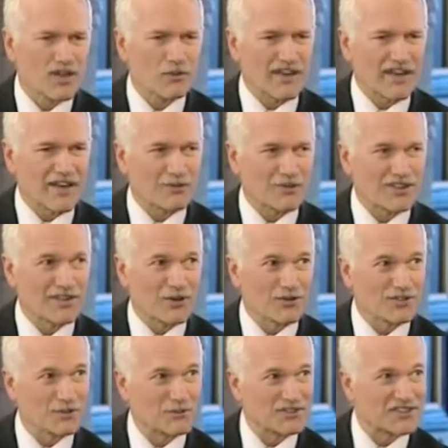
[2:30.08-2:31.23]
Well, we can't really know
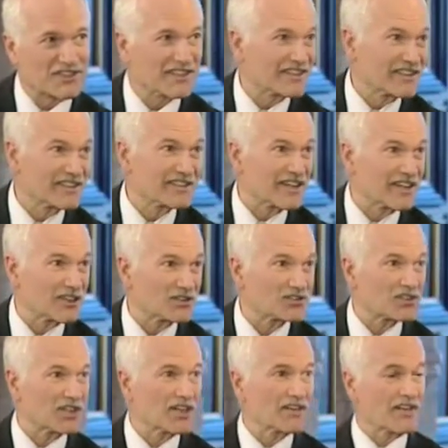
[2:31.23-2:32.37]
until we see the
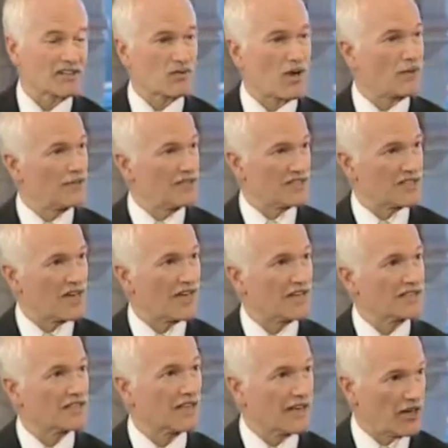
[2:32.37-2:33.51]
details. That's why we
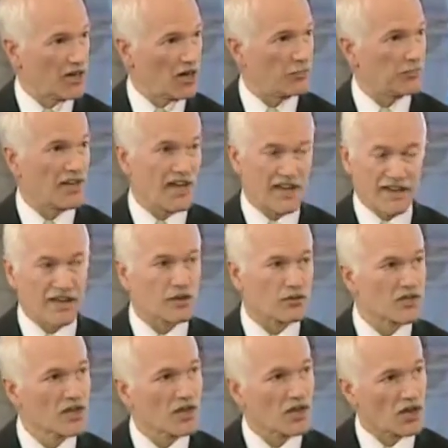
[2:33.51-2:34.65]
decided to lay our plan
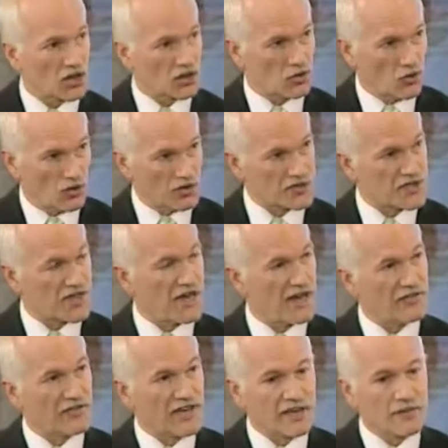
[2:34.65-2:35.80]
out. Our goal is to
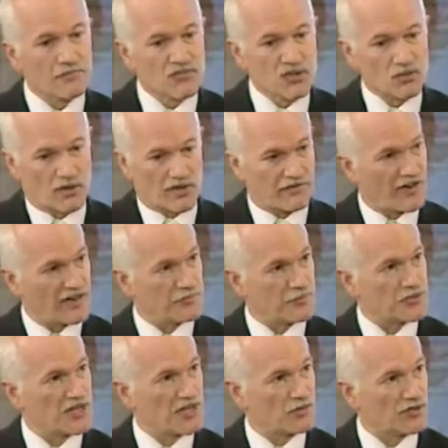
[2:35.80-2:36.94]
have a
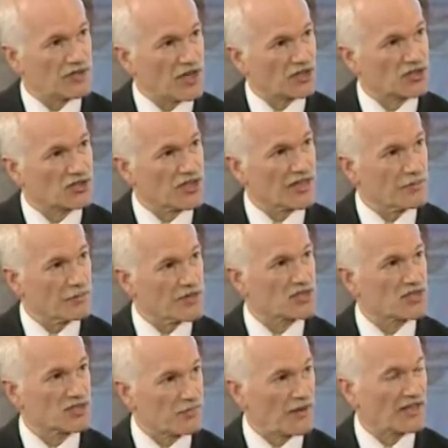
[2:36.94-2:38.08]
25% reduction in
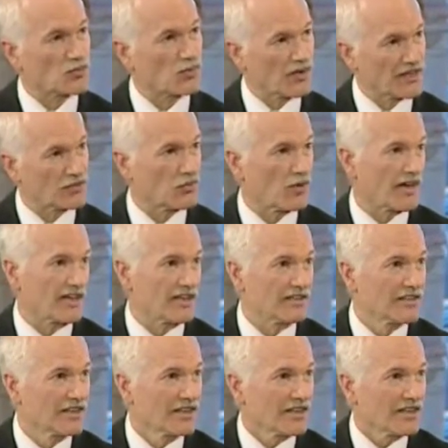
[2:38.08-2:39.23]
emissions by 2020.
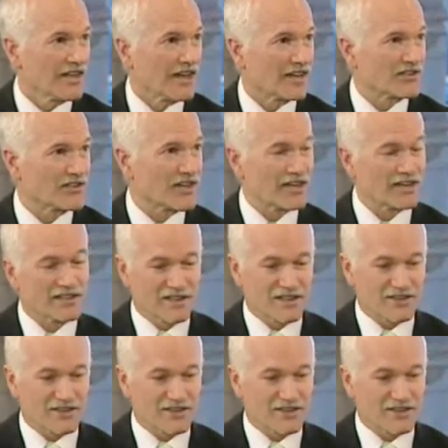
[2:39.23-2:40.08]
And